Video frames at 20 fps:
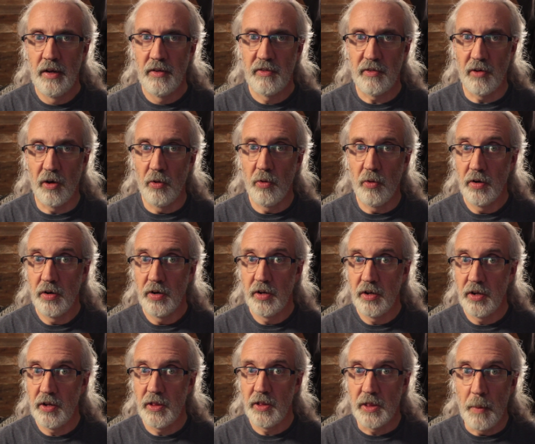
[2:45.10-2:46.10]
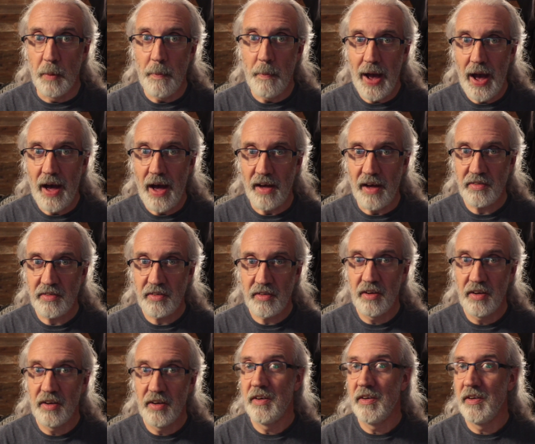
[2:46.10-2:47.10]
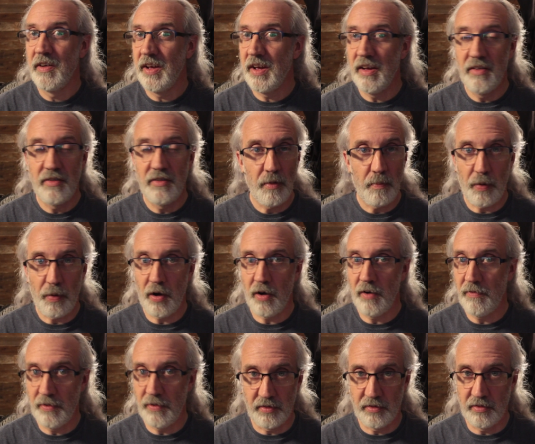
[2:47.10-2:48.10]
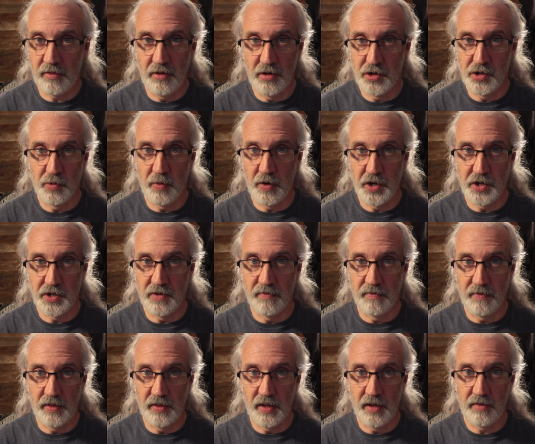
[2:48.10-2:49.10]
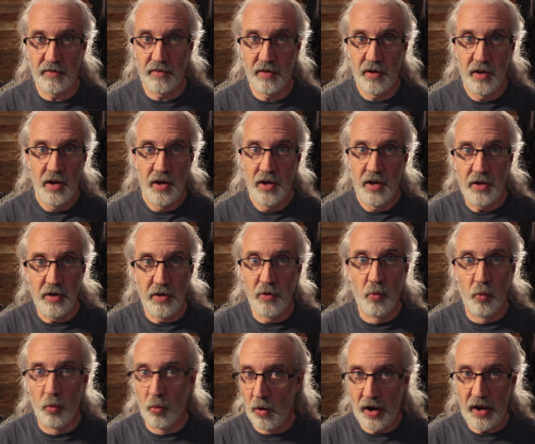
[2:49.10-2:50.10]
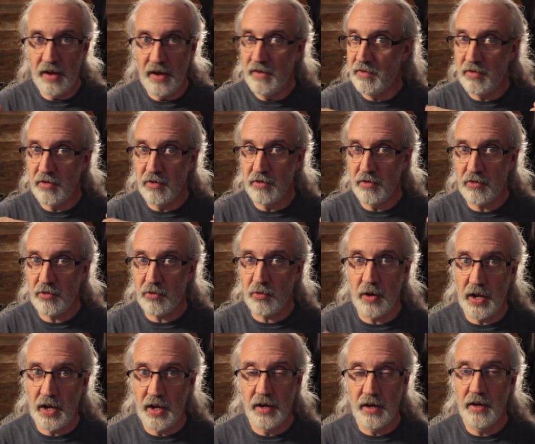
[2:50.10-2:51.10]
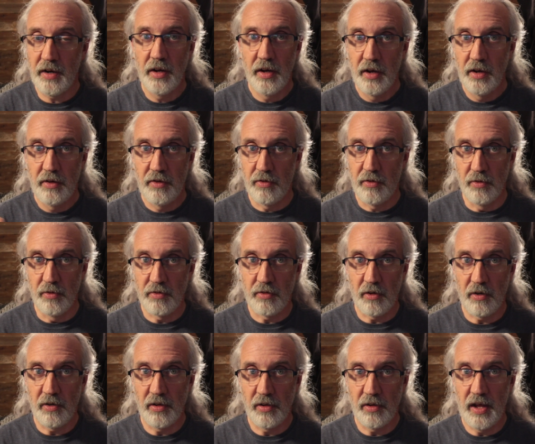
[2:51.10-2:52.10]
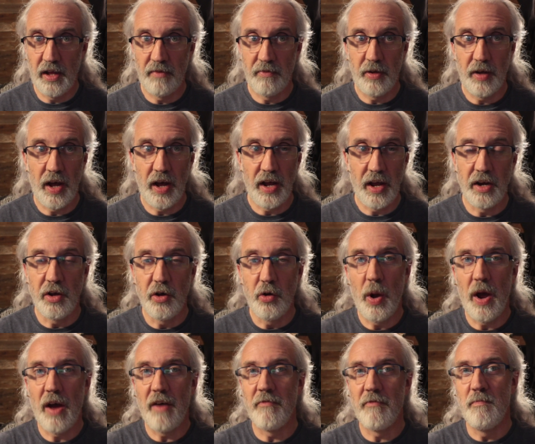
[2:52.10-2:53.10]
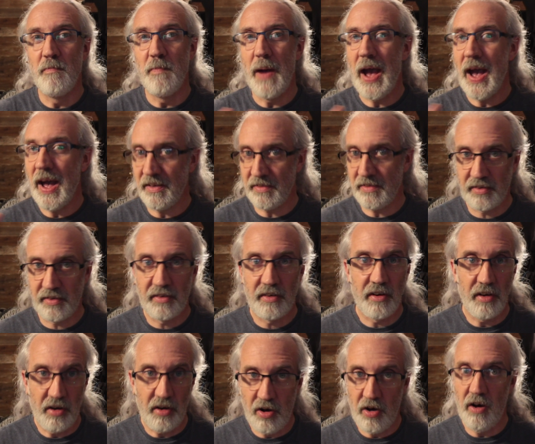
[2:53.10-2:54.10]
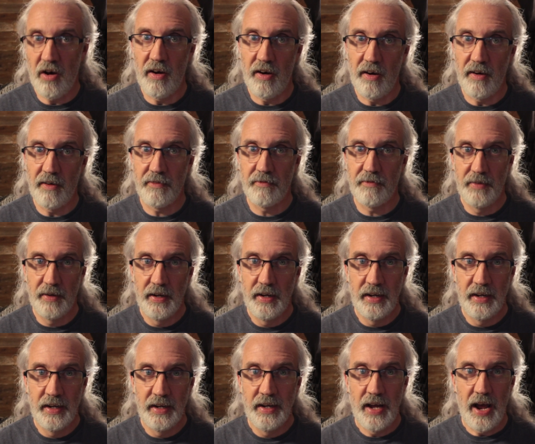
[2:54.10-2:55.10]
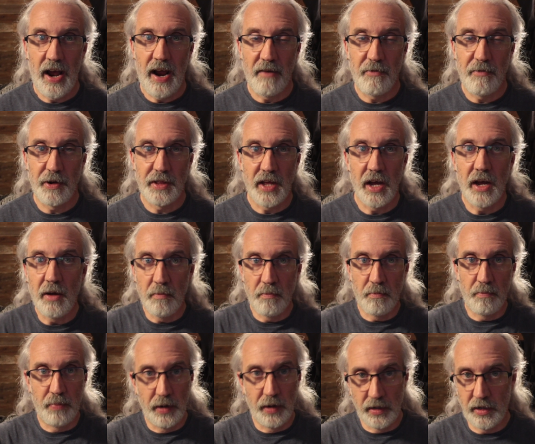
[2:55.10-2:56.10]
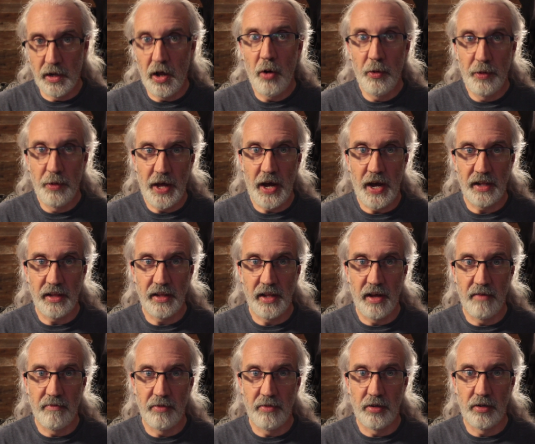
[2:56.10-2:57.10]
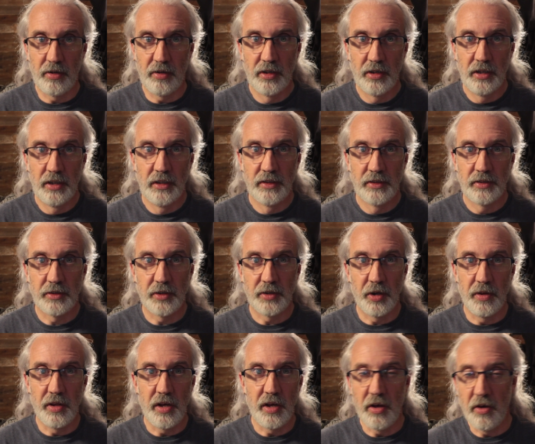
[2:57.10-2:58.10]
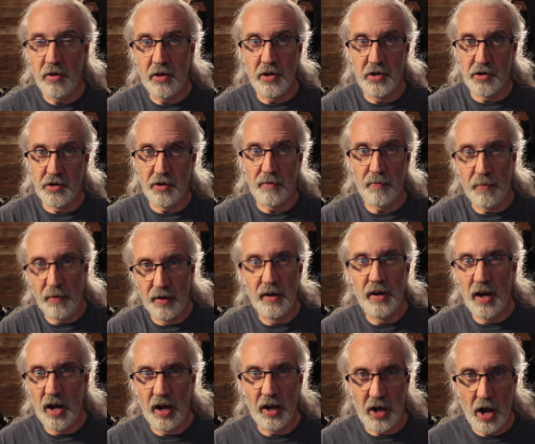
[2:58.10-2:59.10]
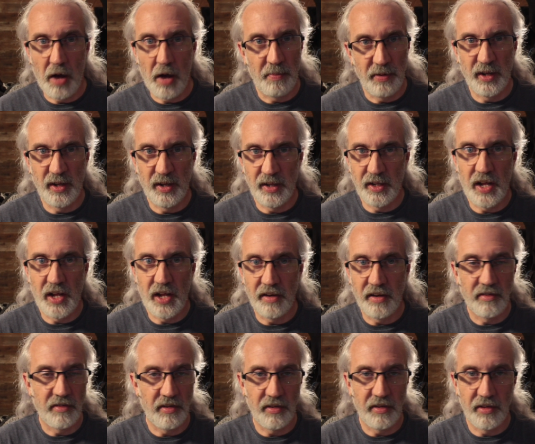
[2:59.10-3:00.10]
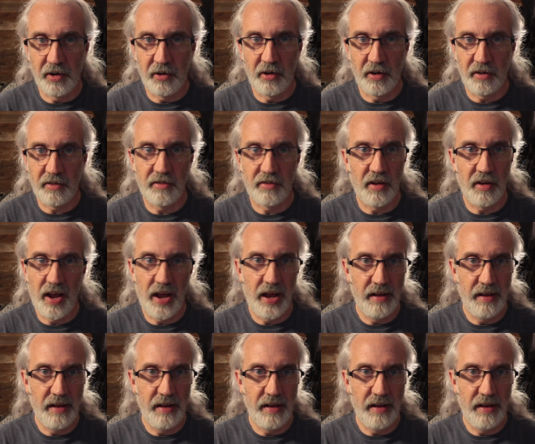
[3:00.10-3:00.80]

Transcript: So the mask is a perfect situation for this. You raise your screen to a certain level and you have masked off everything below that level so that you can just put a couple of lines of lyrics